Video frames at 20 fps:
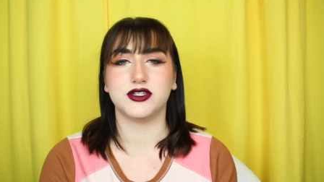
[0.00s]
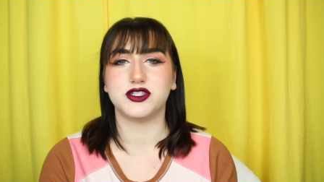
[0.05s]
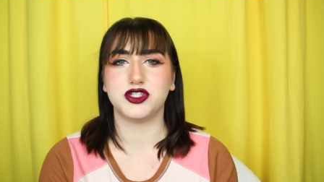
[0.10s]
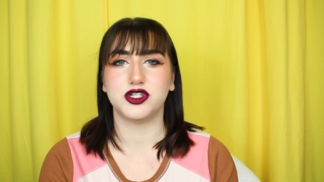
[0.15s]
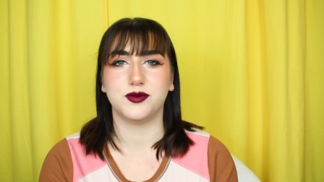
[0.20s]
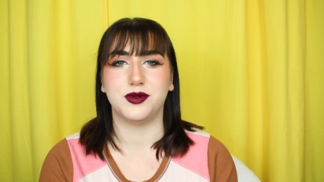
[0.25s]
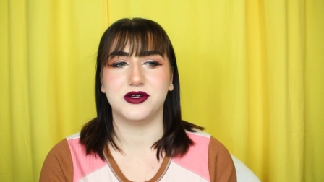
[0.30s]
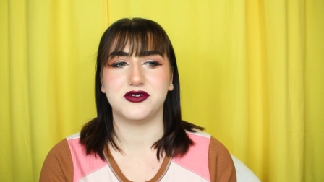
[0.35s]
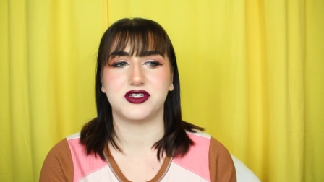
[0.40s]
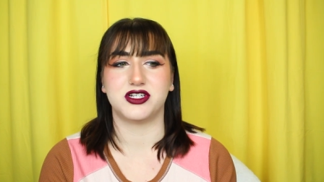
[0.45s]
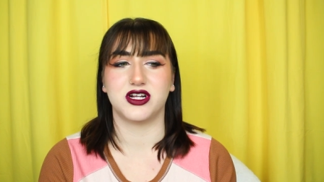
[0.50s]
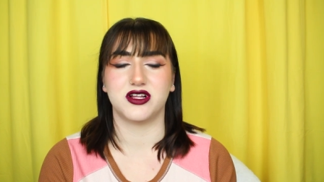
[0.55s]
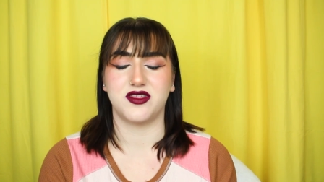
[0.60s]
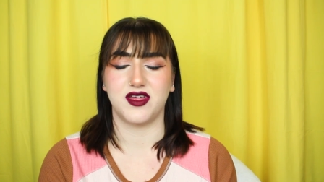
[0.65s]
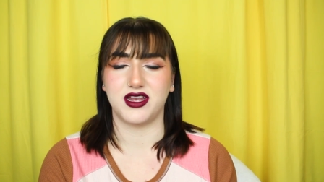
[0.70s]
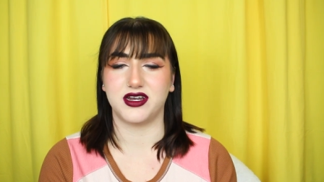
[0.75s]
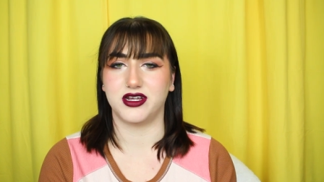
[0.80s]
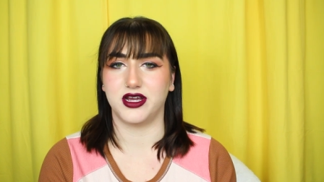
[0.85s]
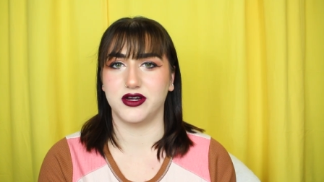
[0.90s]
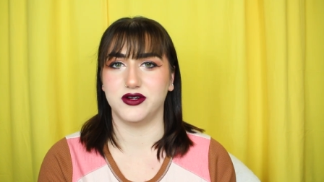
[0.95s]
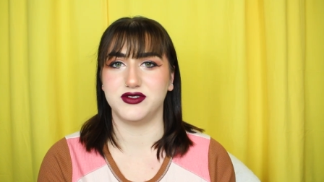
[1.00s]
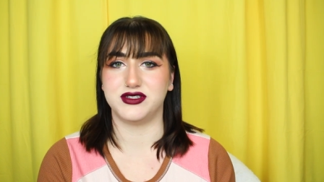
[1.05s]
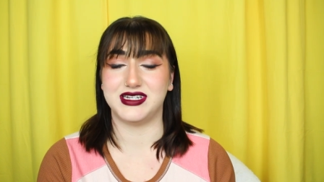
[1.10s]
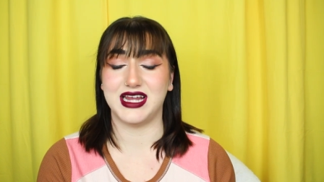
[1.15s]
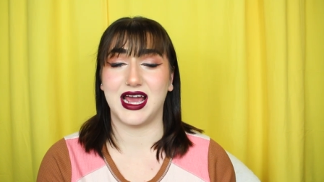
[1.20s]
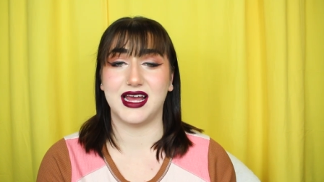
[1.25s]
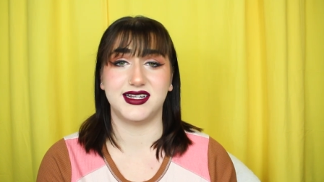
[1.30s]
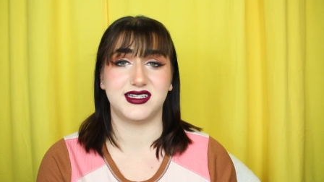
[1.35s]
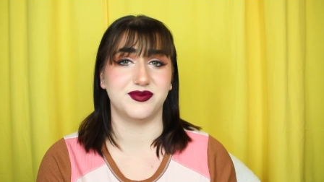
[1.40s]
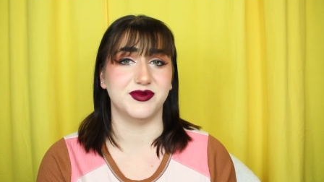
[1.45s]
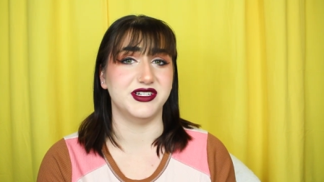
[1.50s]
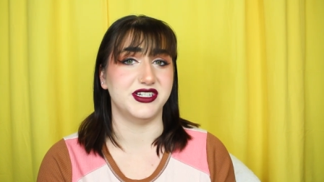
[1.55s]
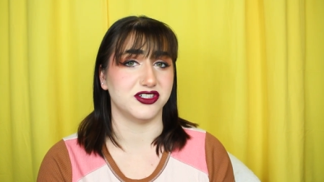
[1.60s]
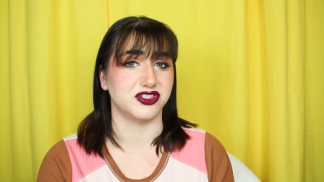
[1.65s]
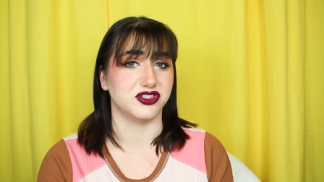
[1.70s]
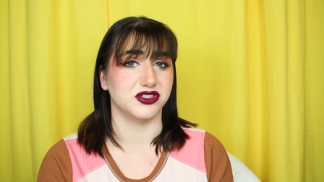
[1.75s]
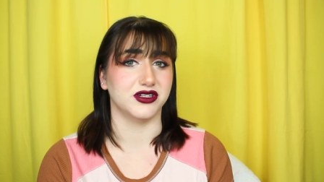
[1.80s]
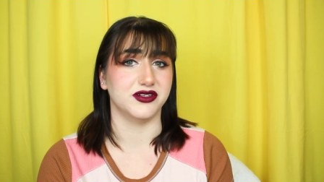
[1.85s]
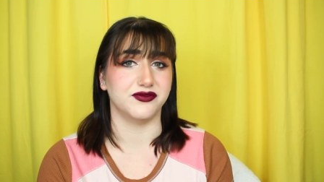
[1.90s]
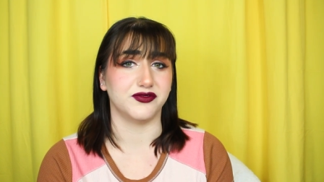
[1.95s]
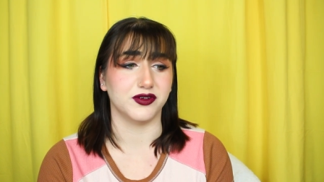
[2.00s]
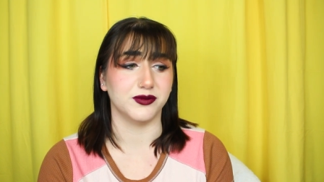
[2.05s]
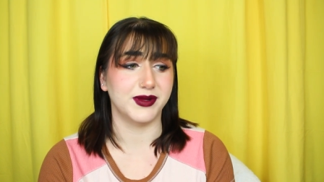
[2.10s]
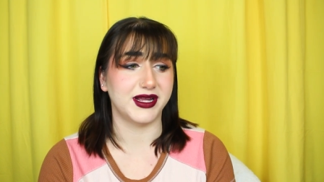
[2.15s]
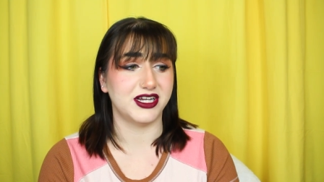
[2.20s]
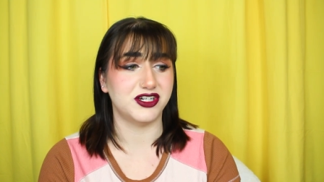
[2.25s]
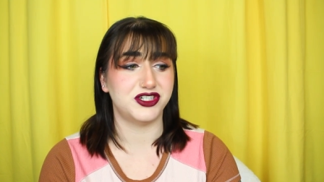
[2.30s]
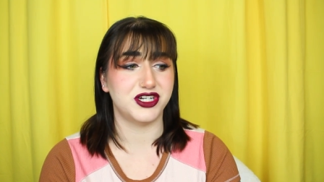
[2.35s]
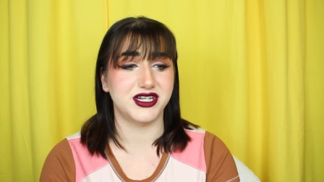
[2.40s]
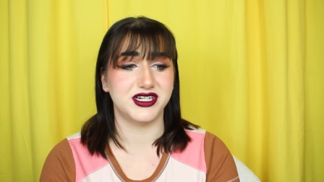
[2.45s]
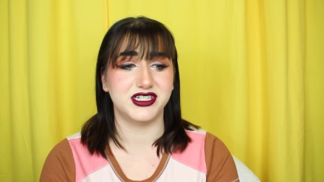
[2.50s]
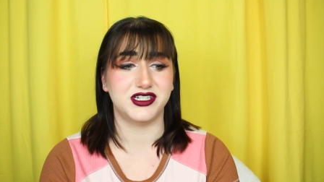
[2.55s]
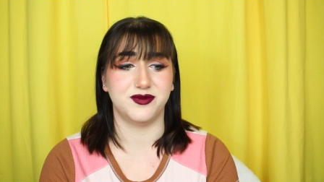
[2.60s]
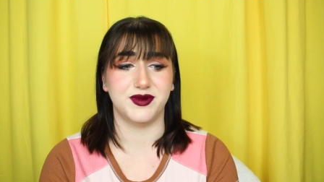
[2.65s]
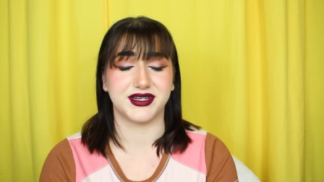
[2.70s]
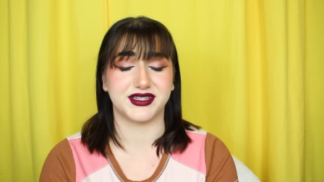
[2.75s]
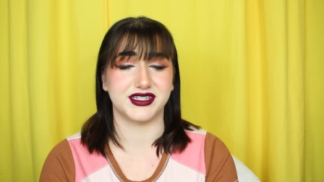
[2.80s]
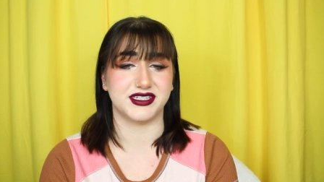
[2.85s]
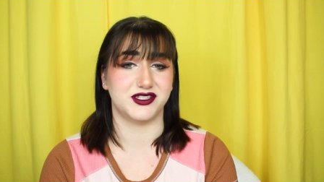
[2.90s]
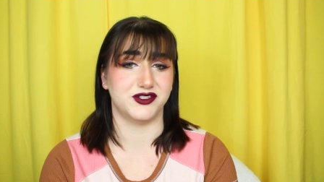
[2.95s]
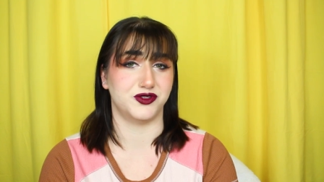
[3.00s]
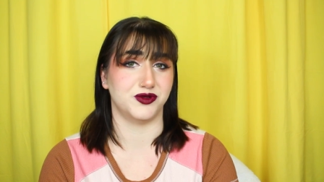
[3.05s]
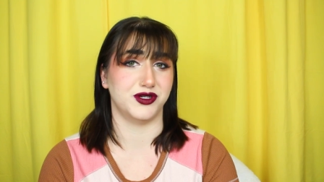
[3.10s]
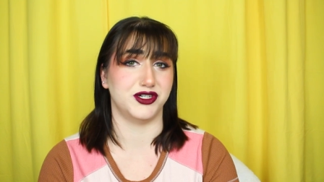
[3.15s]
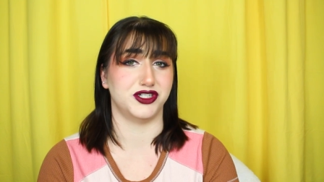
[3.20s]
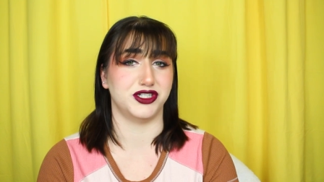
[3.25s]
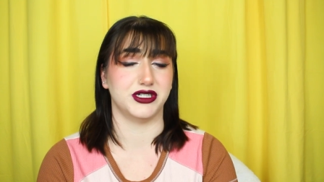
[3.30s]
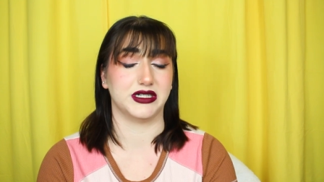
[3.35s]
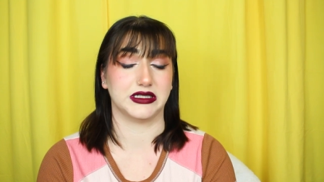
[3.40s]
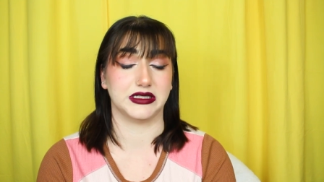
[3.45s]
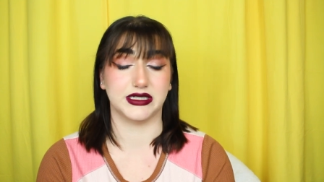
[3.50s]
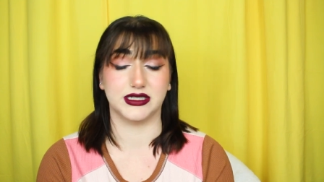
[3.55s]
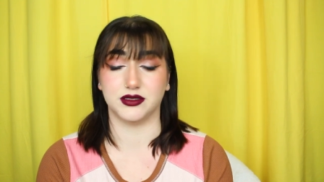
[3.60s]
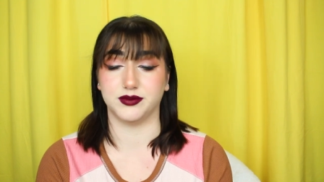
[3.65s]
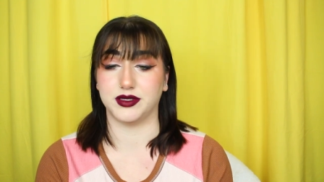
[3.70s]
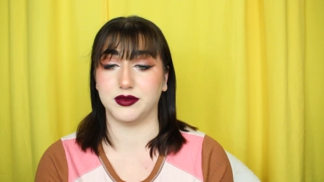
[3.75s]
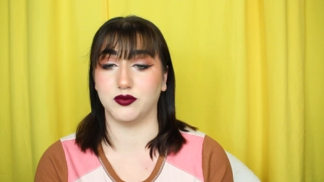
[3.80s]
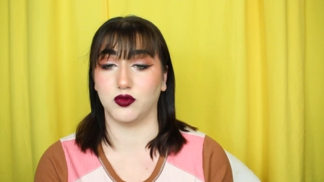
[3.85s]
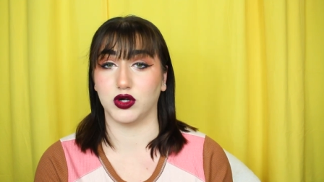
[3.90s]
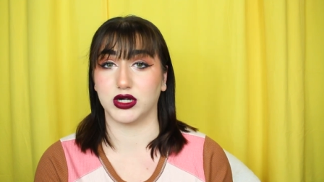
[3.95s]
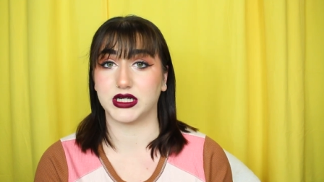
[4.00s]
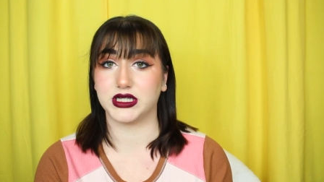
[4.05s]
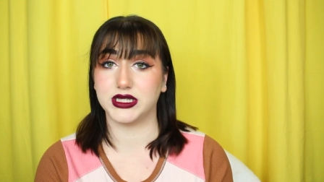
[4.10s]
original poster then goes to add some additional information to make the situation a little bit more